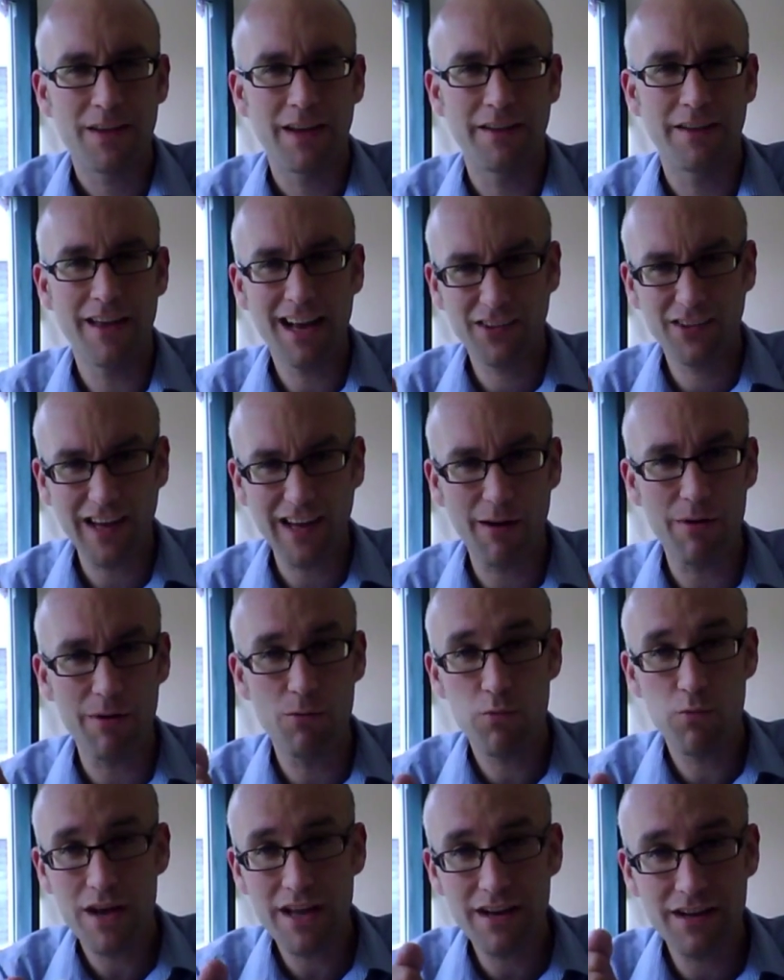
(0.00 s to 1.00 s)
And that's how
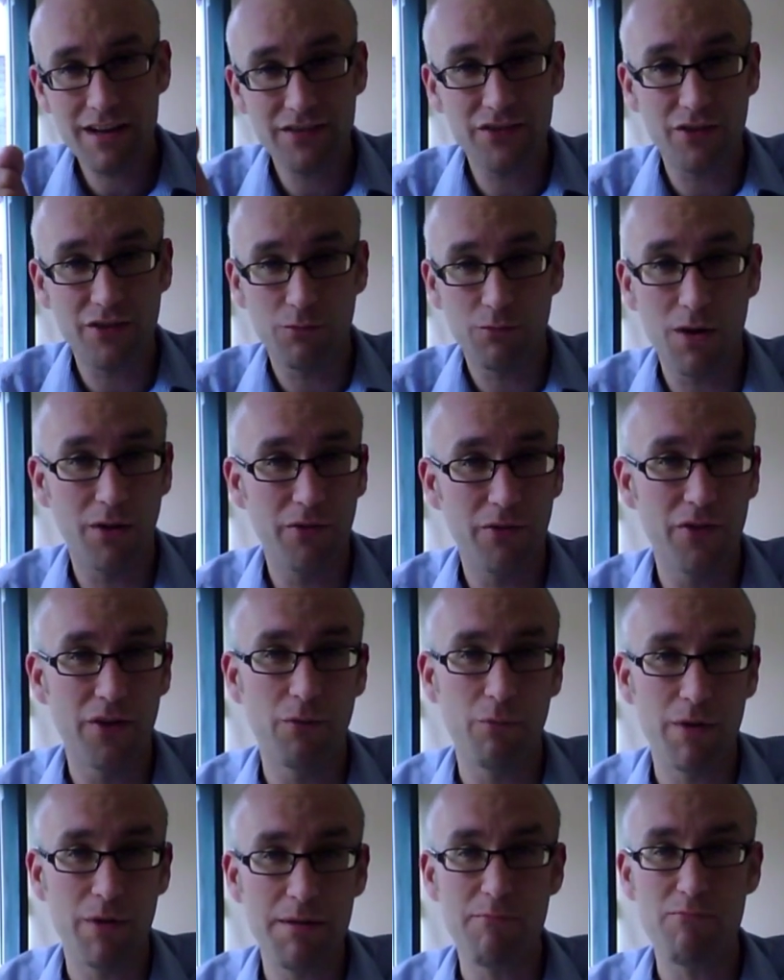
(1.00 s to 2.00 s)
we witness to the world,
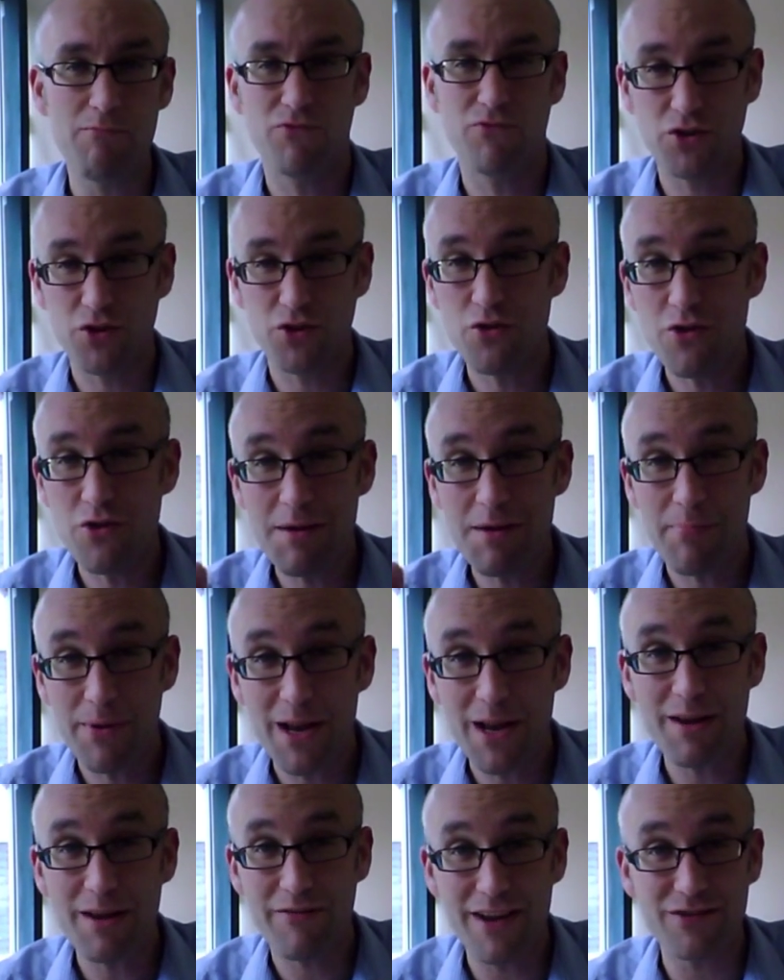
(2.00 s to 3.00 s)
that we truly
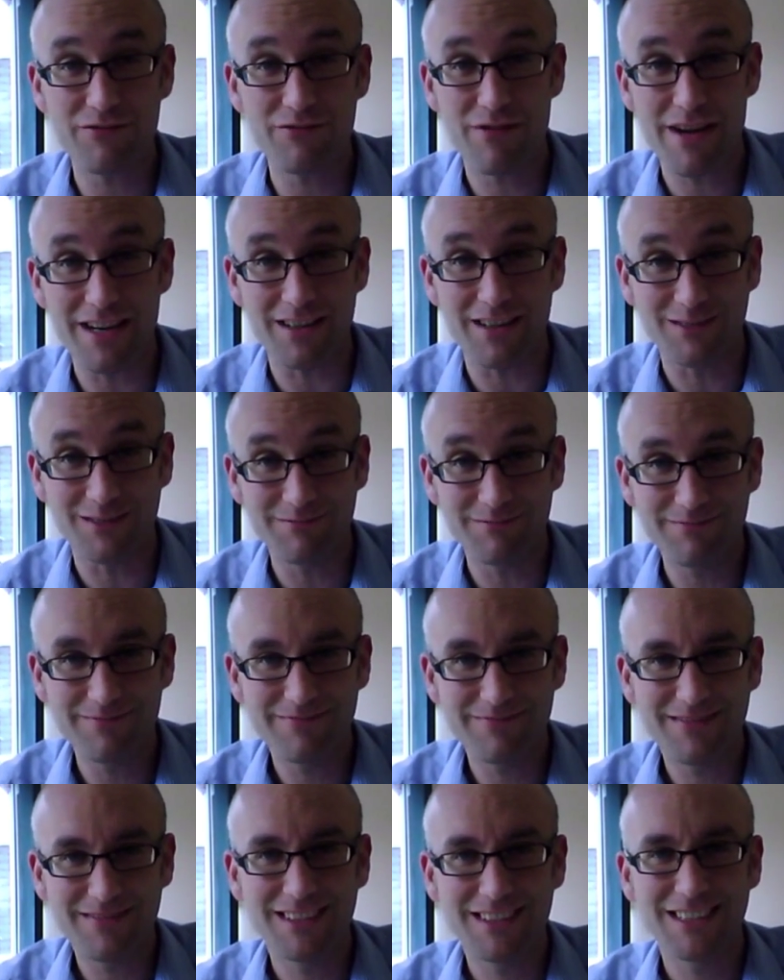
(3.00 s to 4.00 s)
believe he's real.
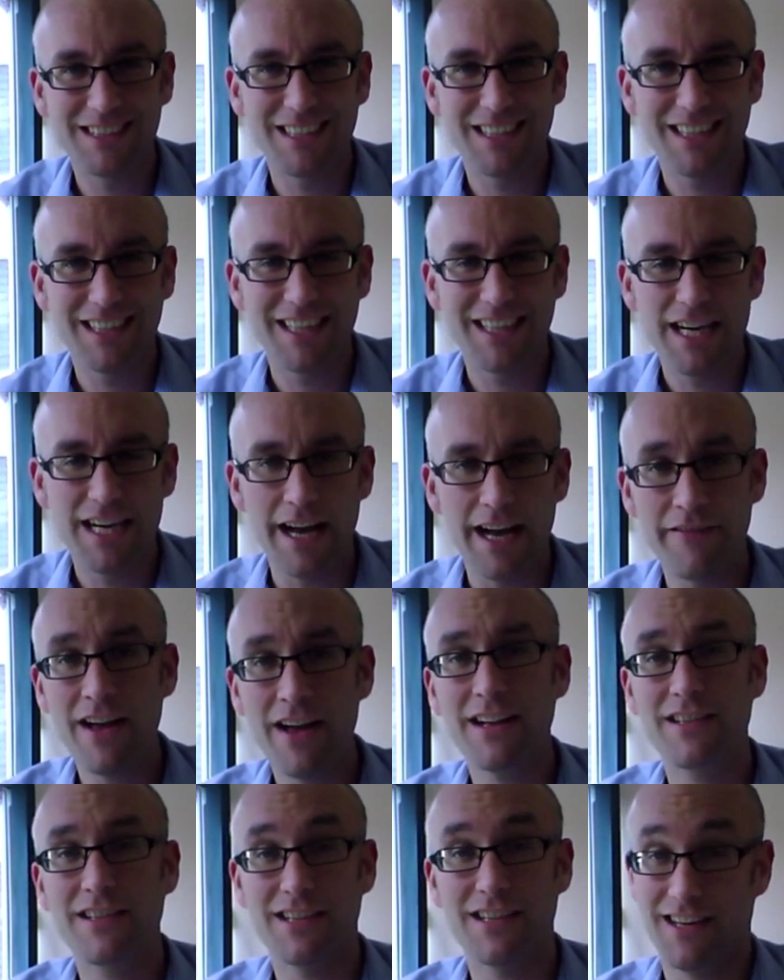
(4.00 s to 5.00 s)
And
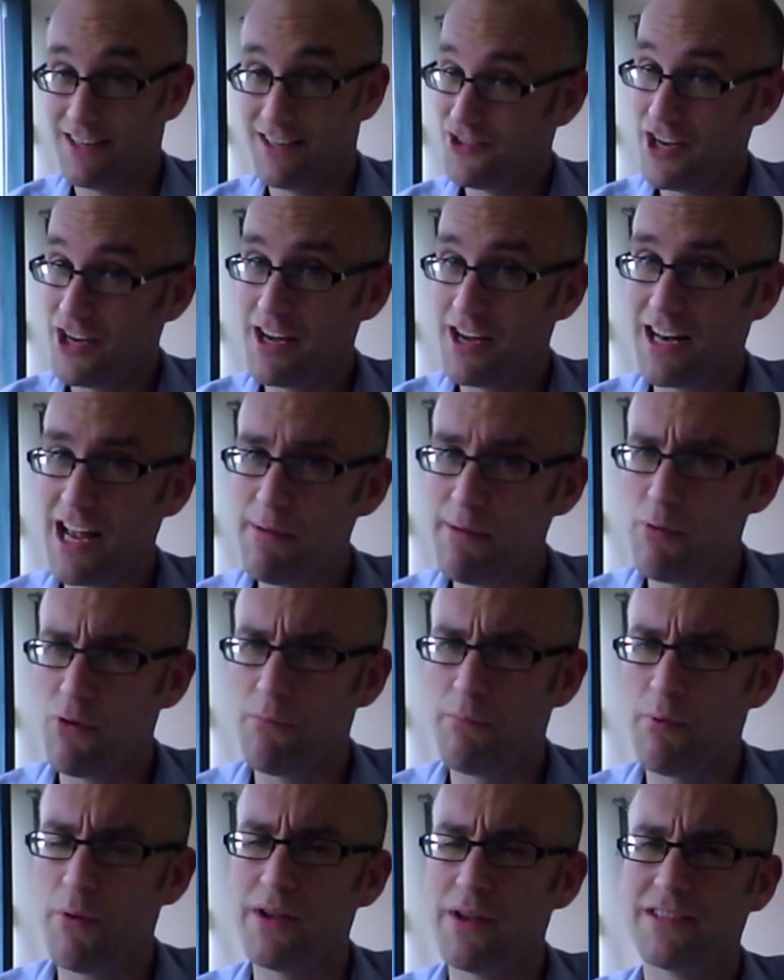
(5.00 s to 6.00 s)
that, as Shane
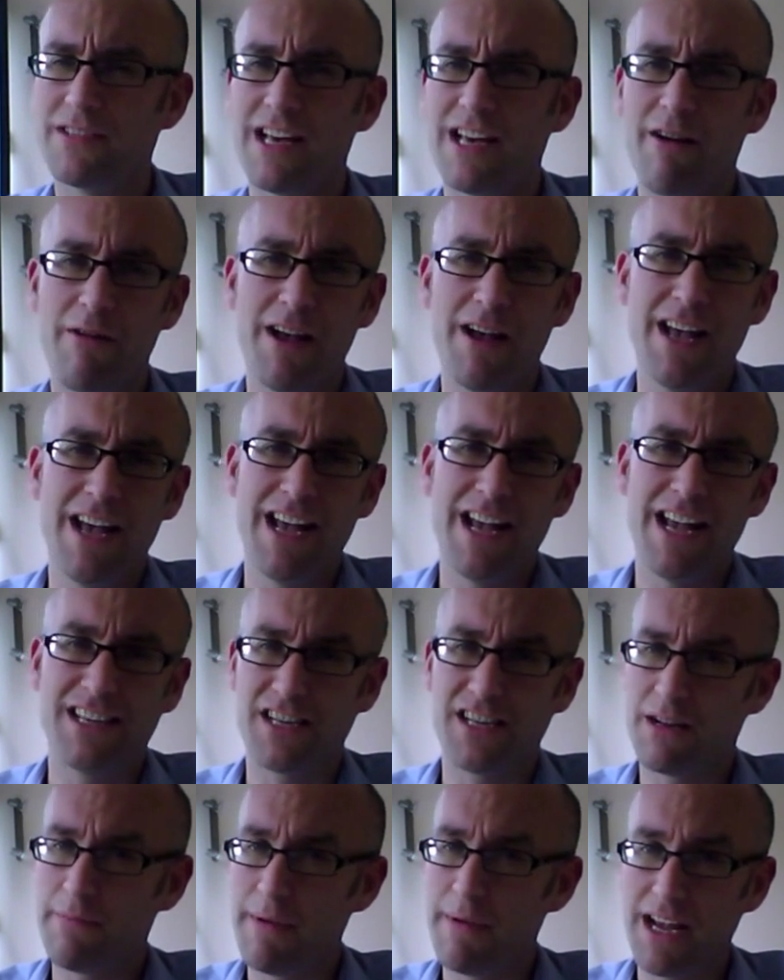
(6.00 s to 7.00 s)
Claiborne points out,
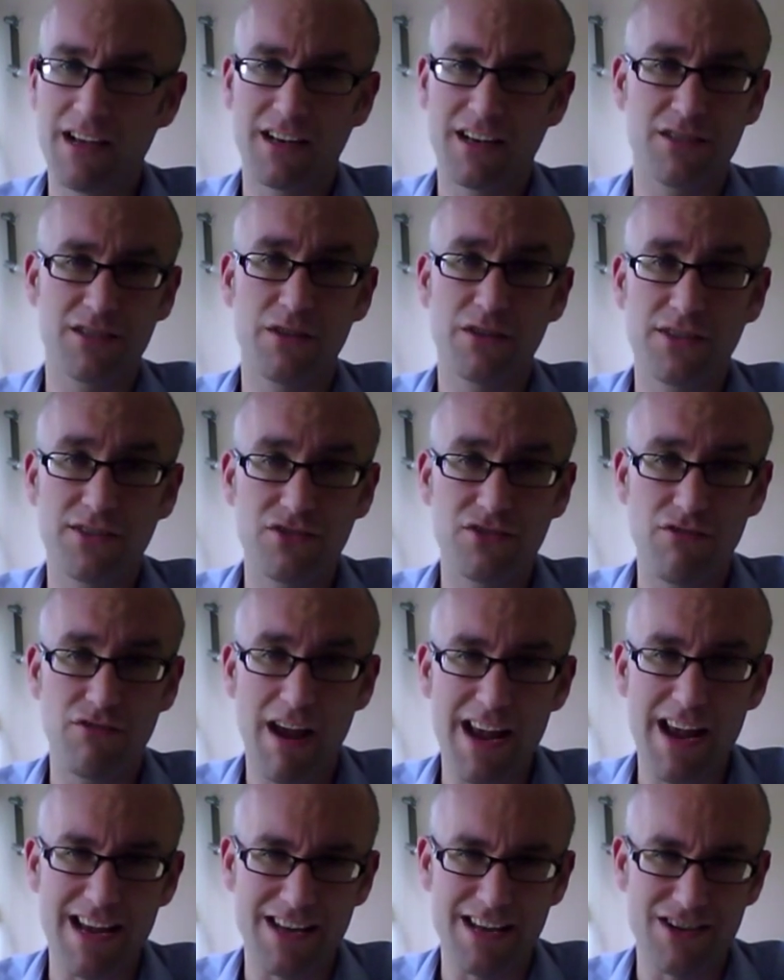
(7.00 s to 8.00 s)
is going to make us look
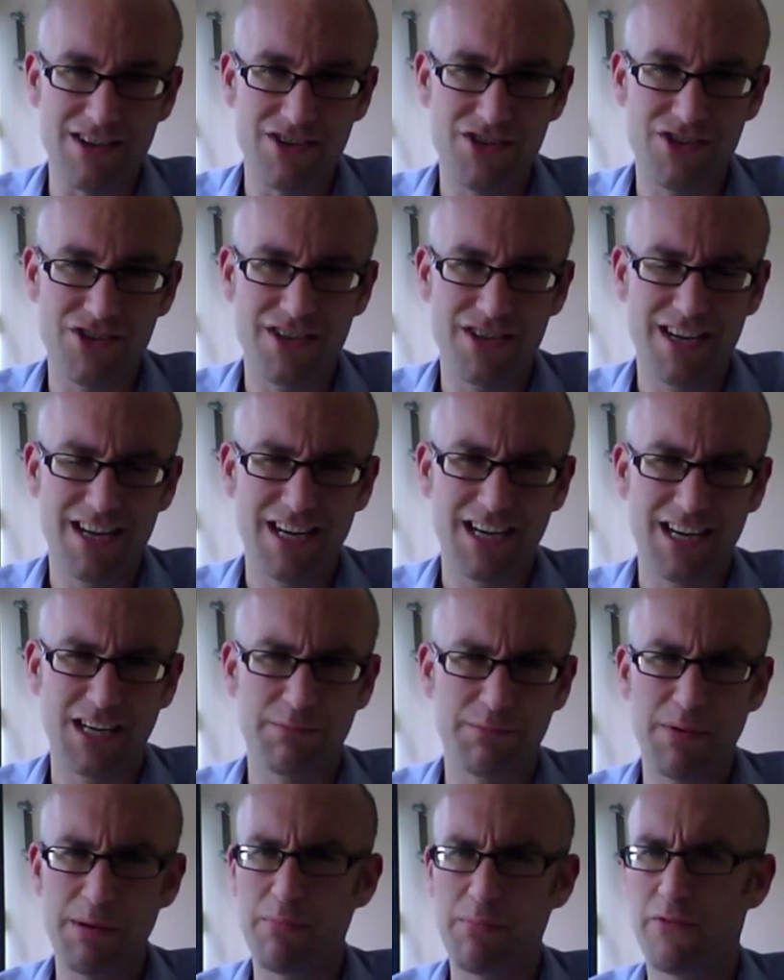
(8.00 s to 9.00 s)
strange,
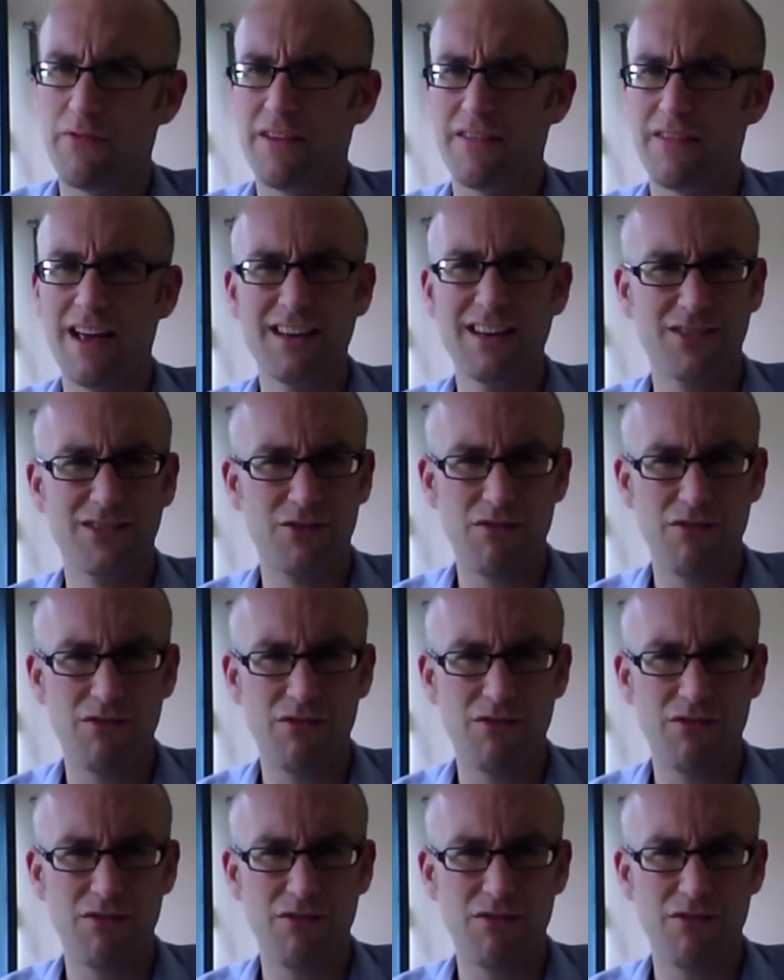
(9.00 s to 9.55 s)
because people think that's